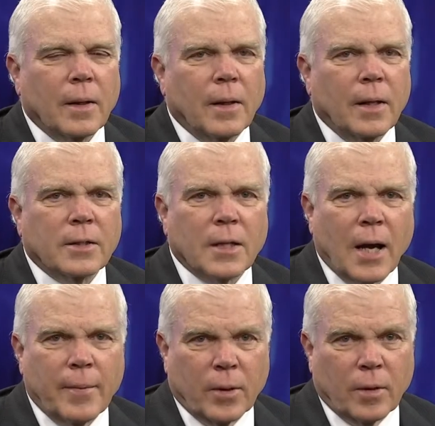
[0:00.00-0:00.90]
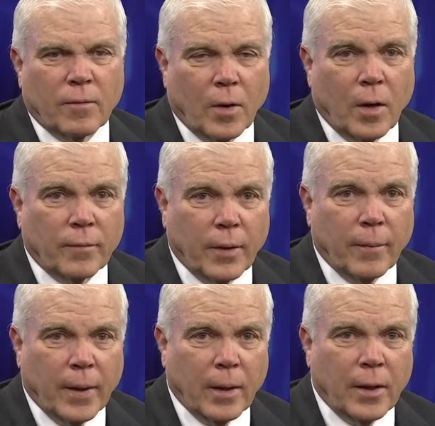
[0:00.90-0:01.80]
anytime you're involved in
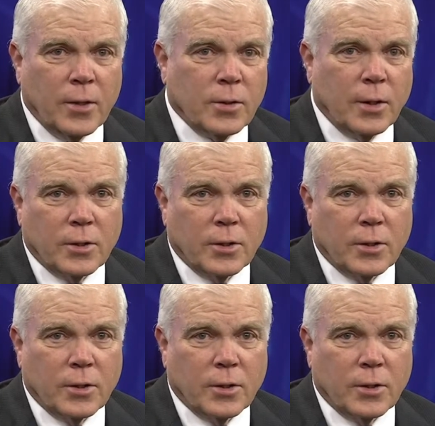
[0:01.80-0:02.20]
a marriage